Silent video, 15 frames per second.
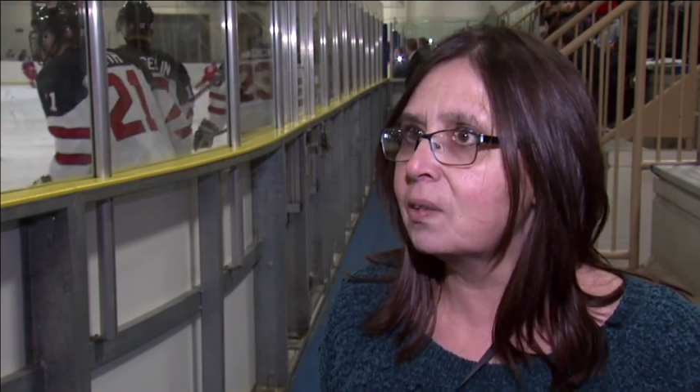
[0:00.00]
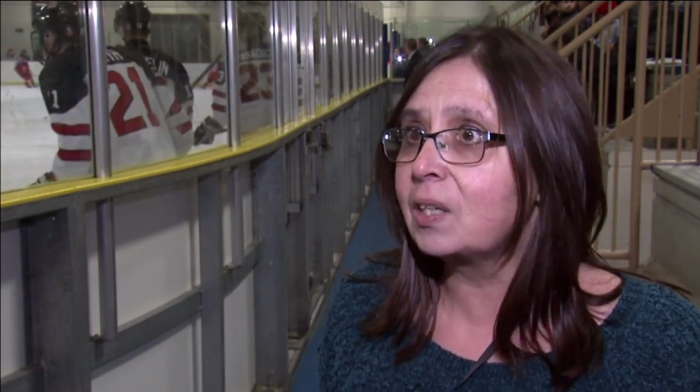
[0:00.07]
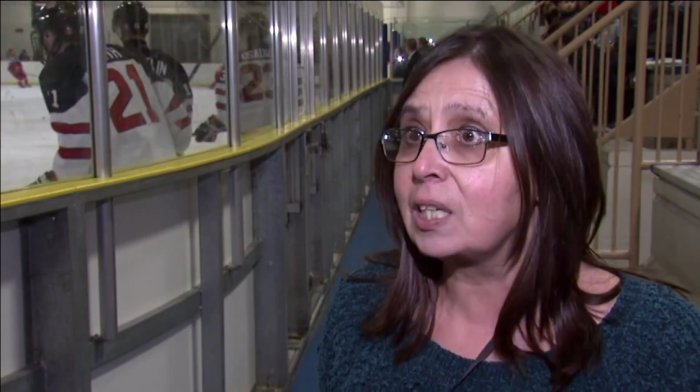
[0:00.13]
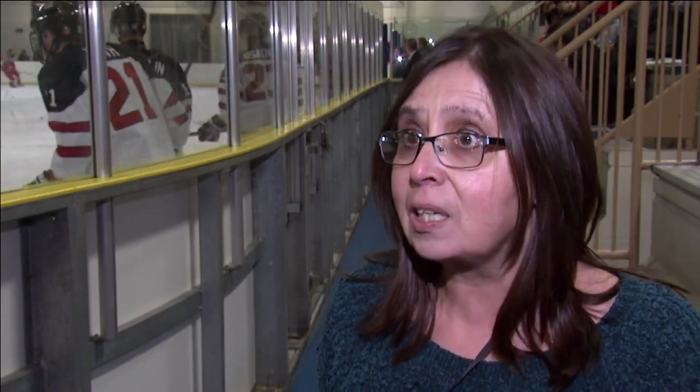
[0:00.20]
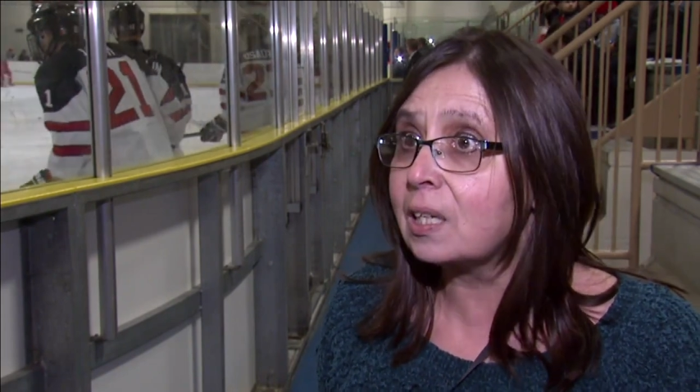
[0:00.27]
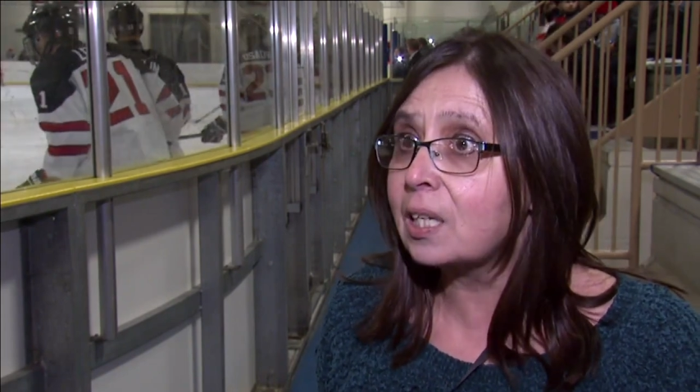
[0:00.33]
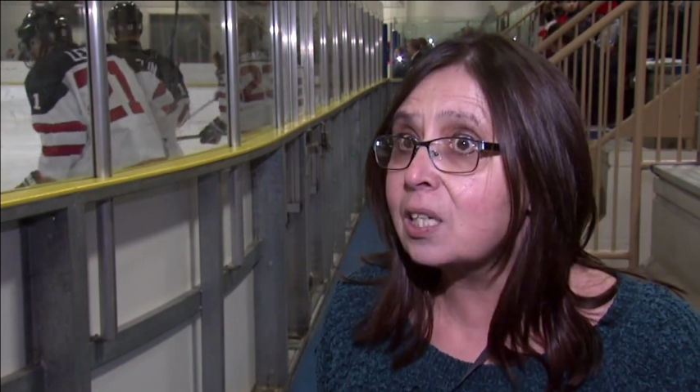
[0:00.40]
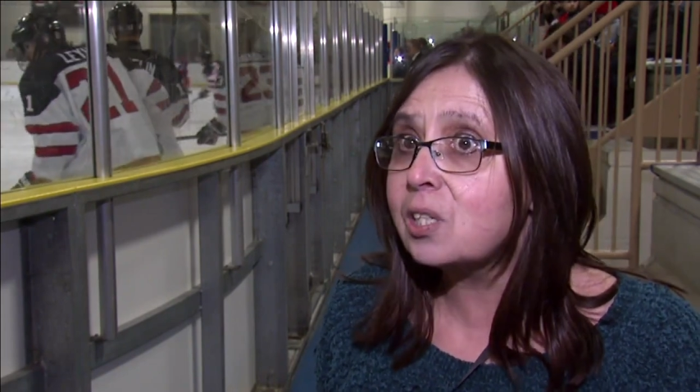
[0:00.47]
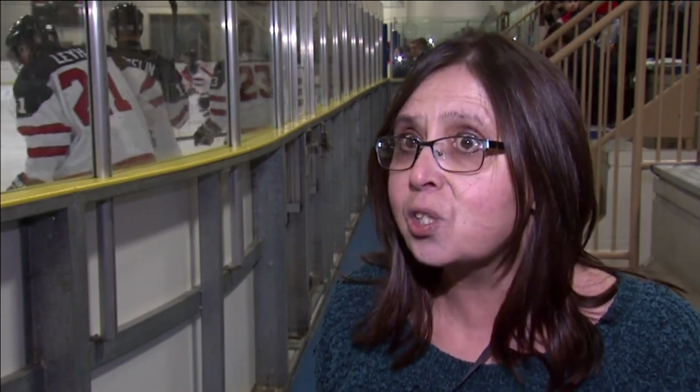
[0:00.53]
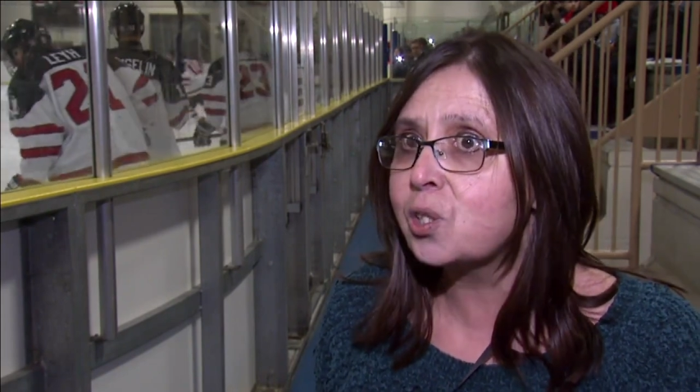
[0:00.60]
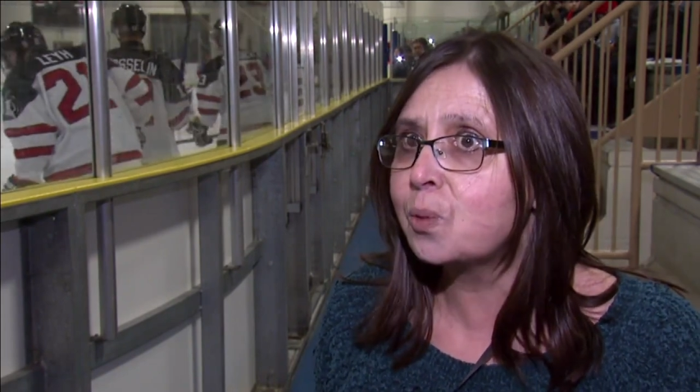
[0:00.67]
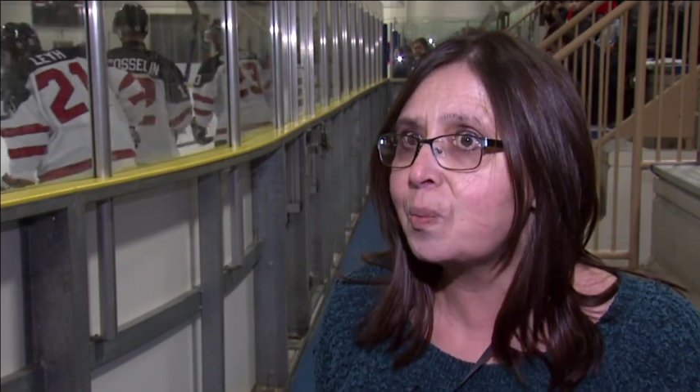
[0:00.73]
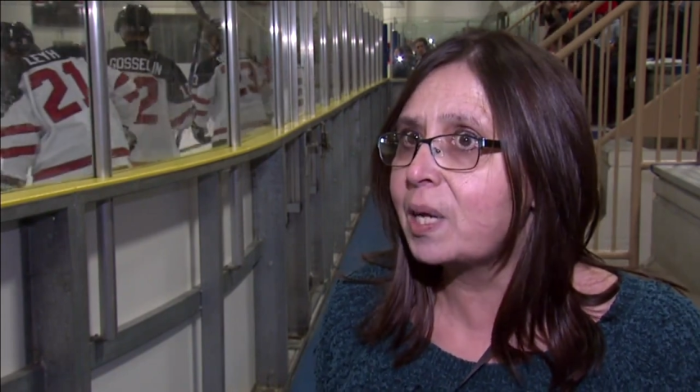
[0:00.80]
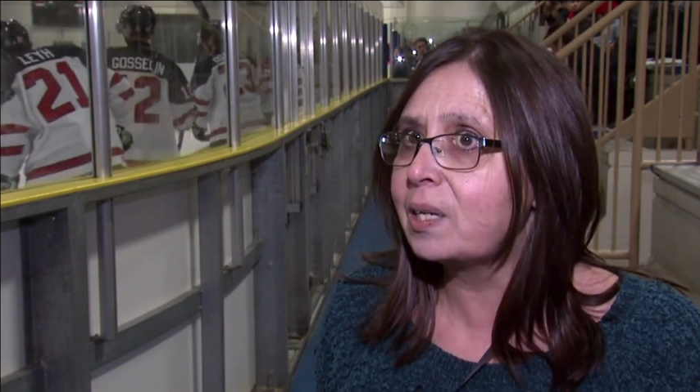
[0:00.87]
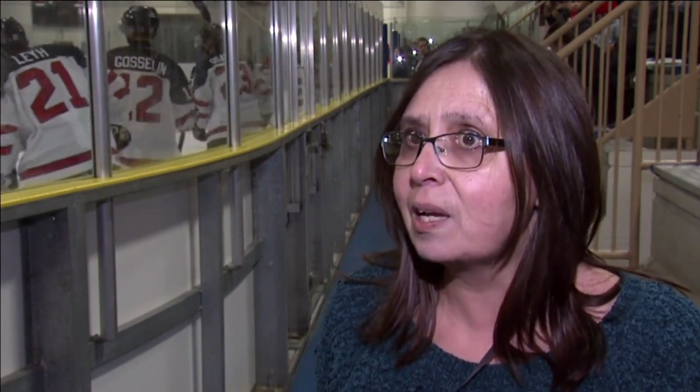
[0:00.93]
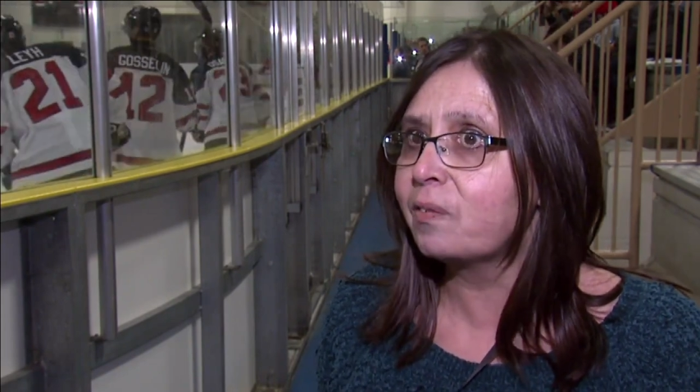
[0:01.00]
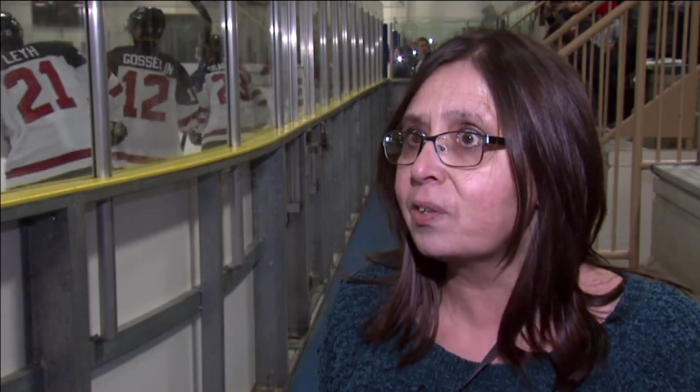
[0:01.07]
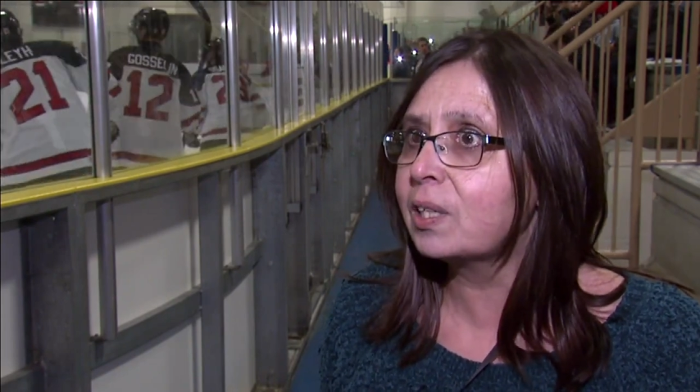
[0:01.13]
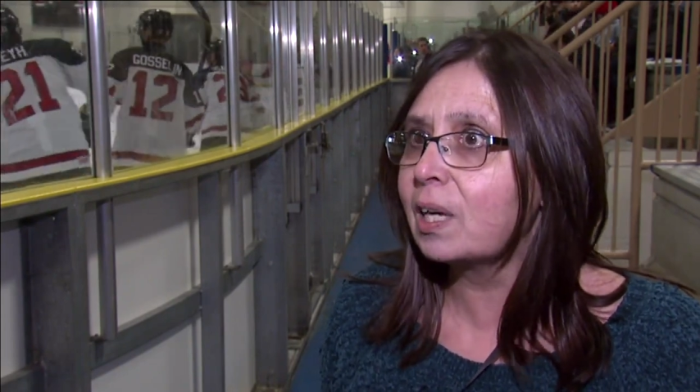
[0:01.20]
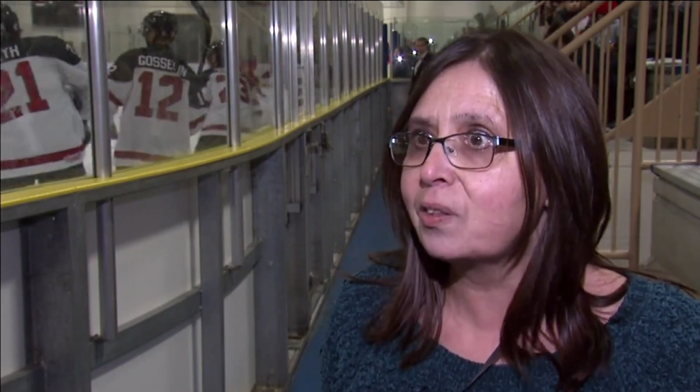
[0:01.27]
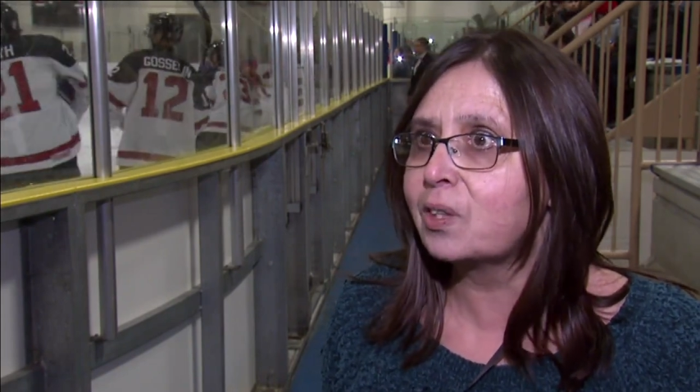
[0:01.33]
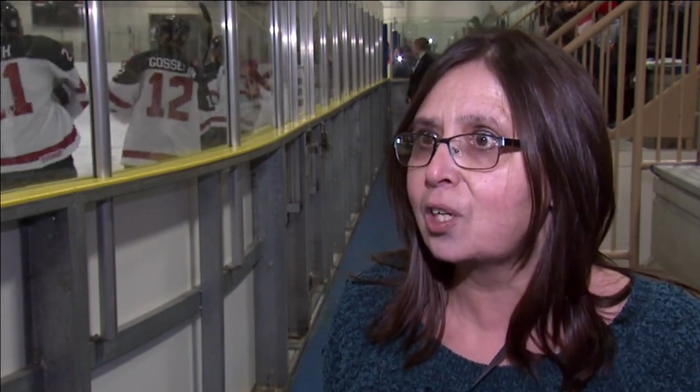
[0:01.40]
the kids who may never
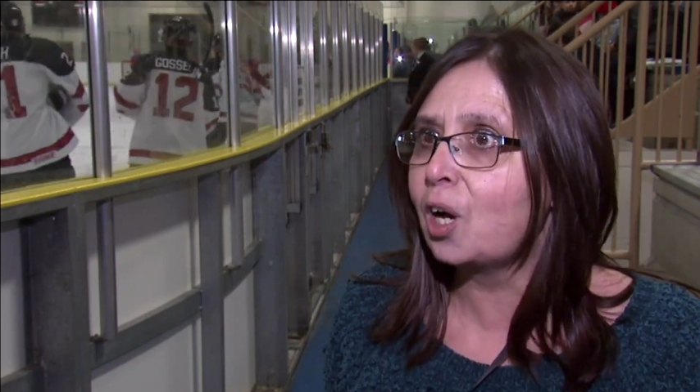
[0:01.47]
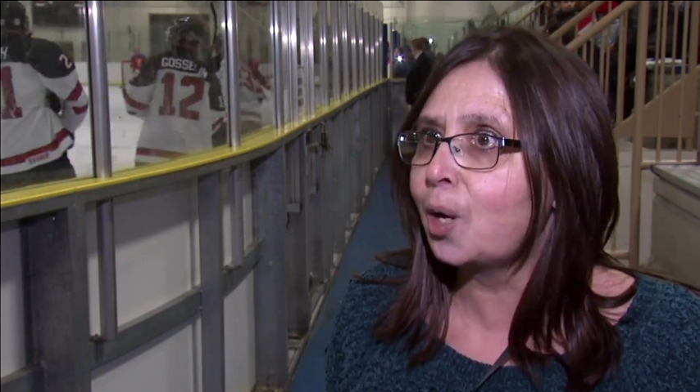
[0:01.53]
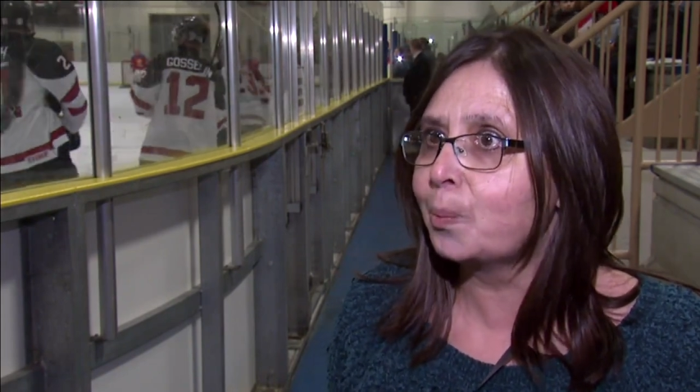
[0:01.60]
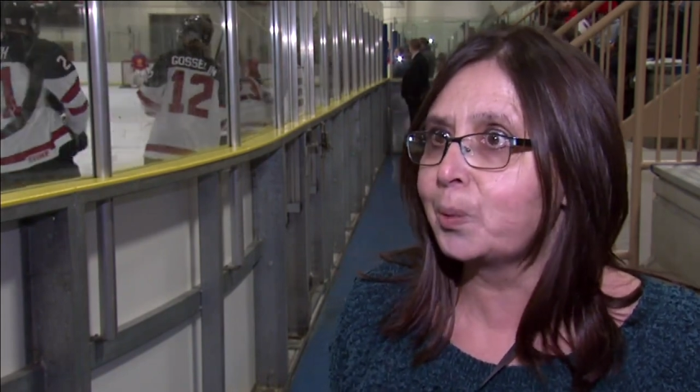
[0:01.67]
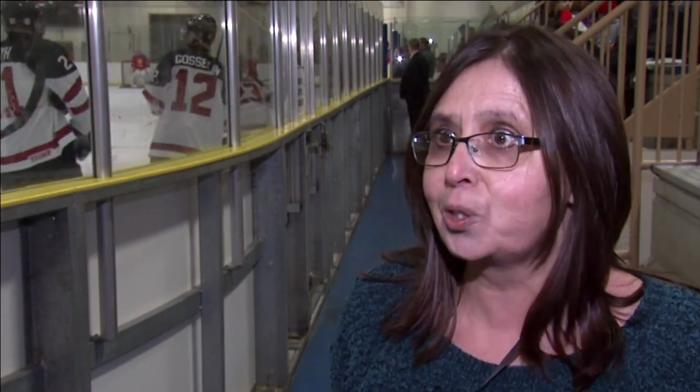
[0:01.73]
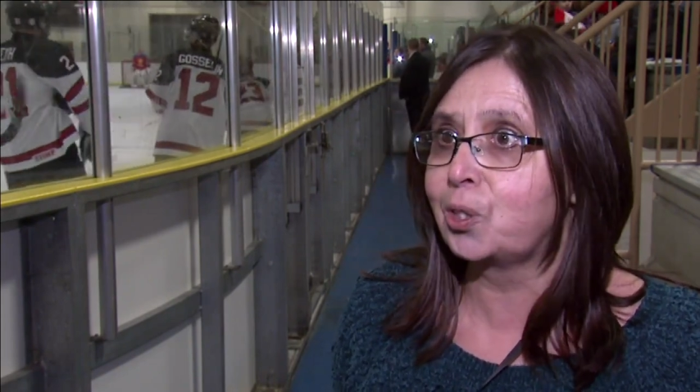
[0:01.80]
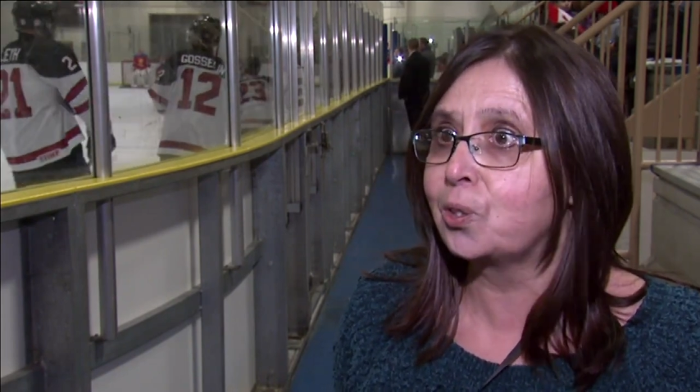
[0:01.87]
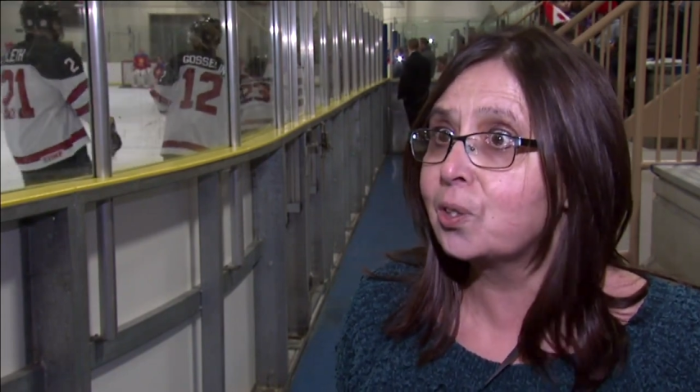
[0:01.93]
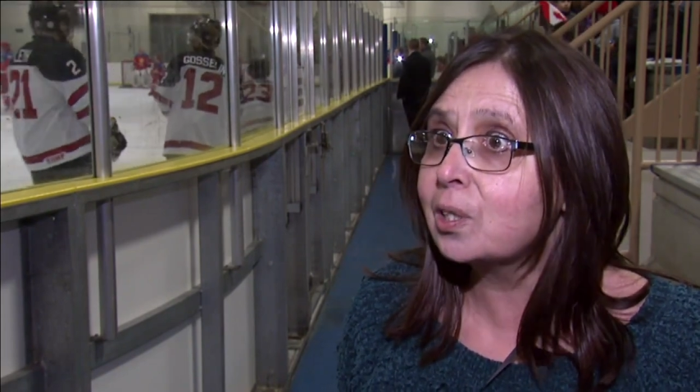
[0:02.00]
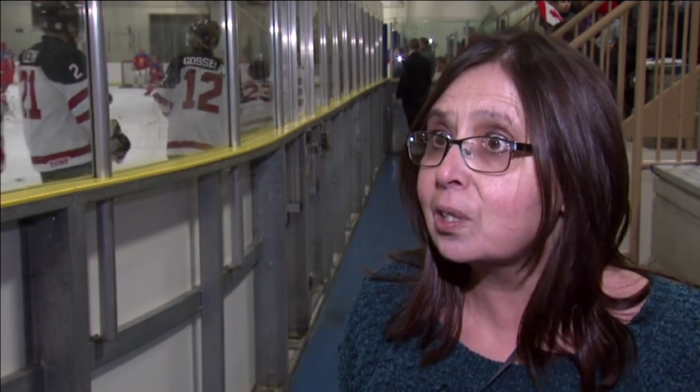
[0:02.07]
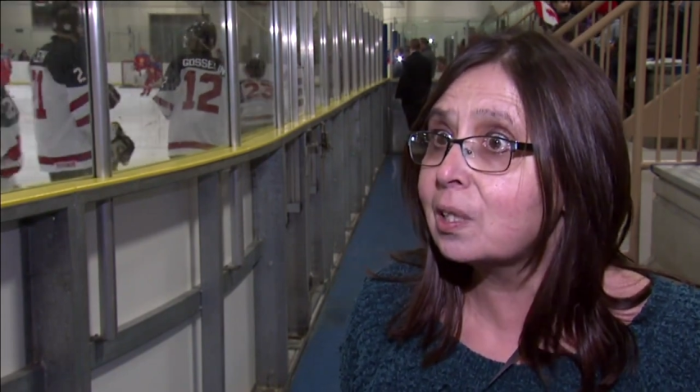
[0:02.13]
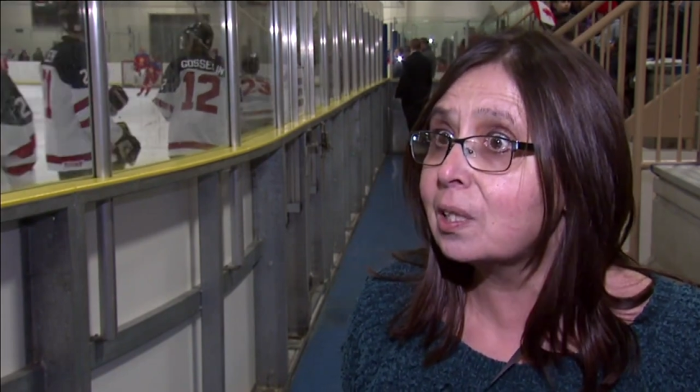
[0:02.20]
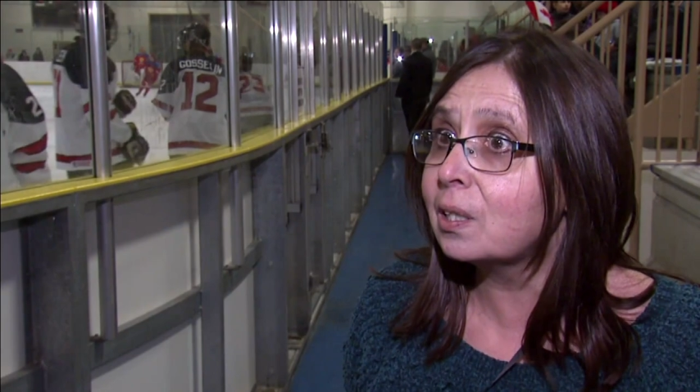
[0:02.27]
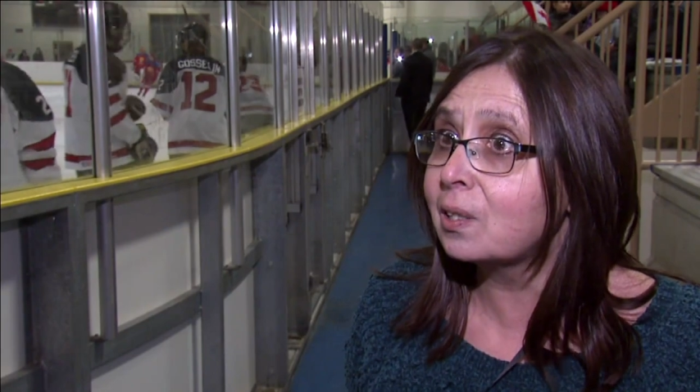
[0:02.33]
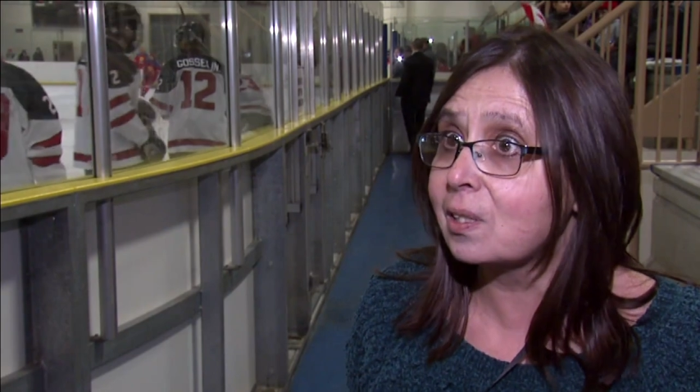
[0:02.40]
get the opportunity